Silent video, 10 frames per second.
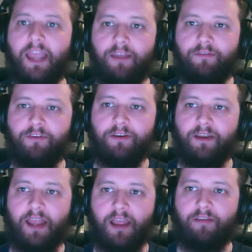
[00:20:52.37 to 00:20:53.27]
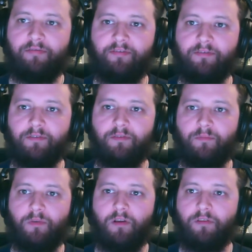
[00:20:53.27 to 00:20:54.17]
Even if
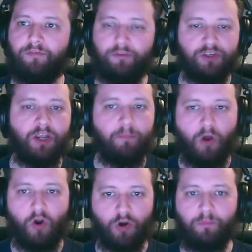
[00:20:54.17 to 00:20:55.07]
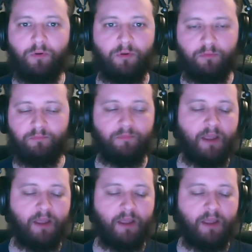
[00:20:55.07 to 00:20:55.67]
through some horrible